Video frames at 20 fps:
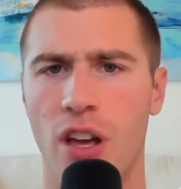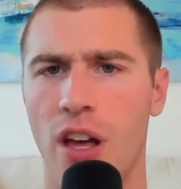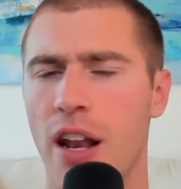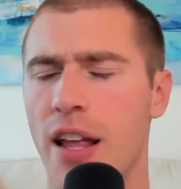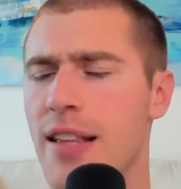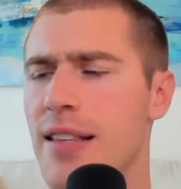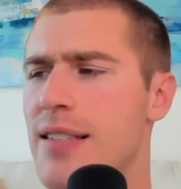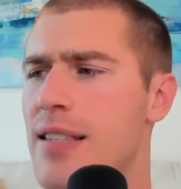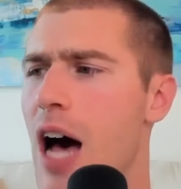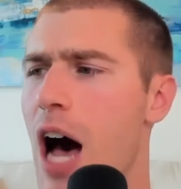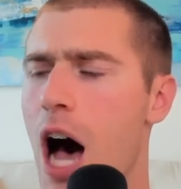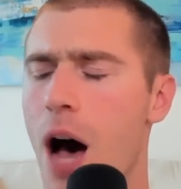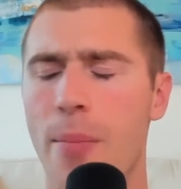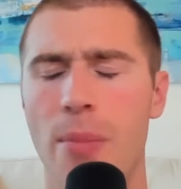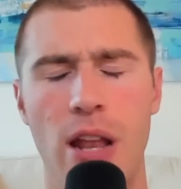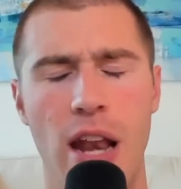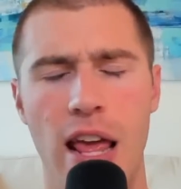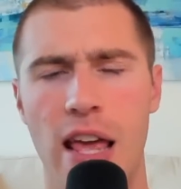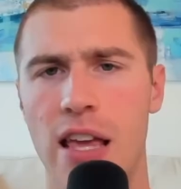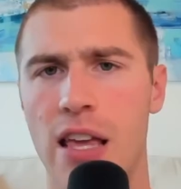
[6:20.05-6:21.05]
They're going to
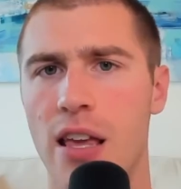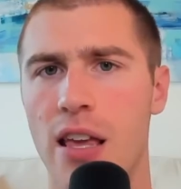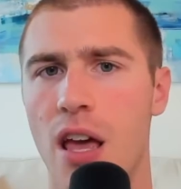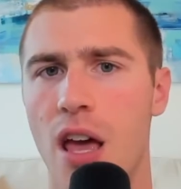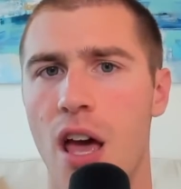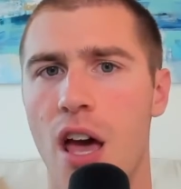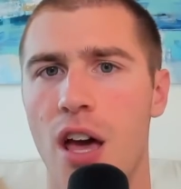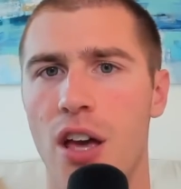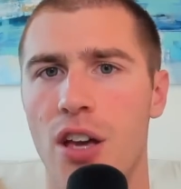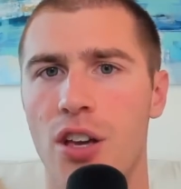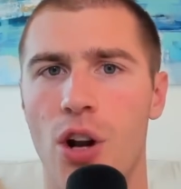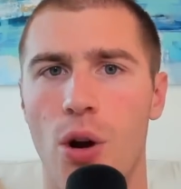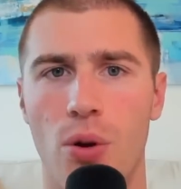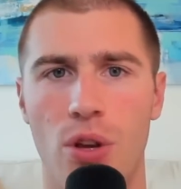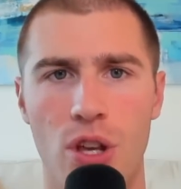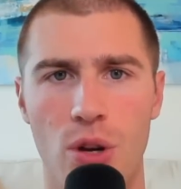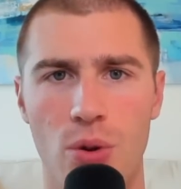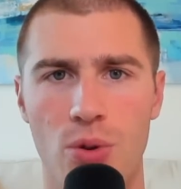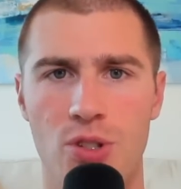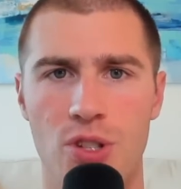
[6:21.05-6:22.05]
dominate, you know,
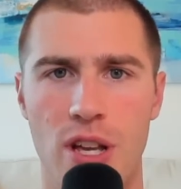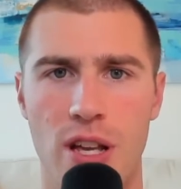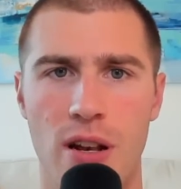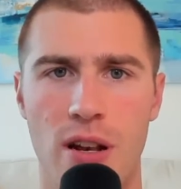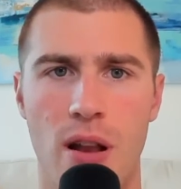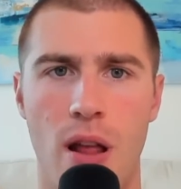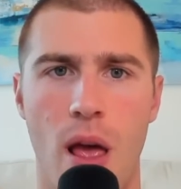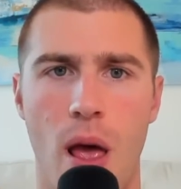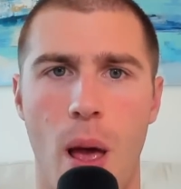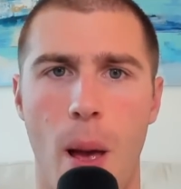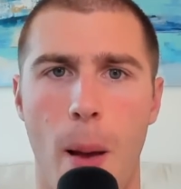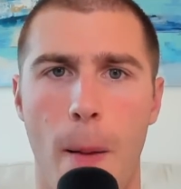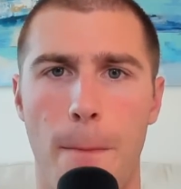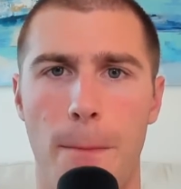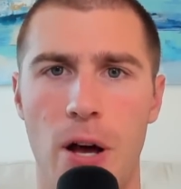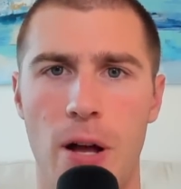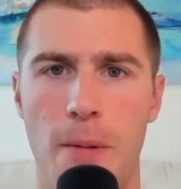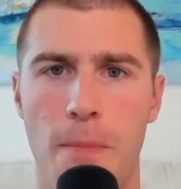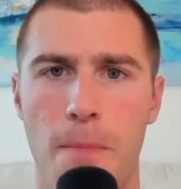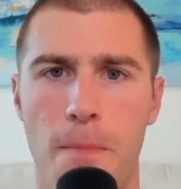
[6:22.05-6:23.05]
Houston.
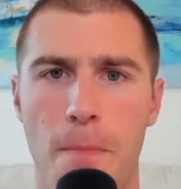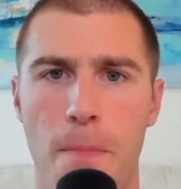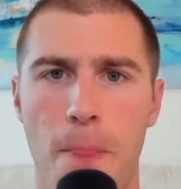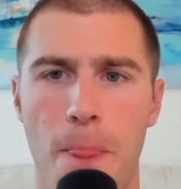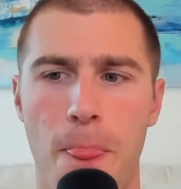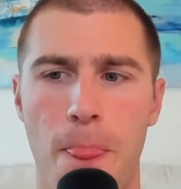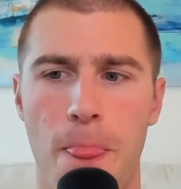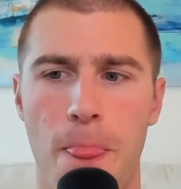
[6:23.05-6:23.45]
But,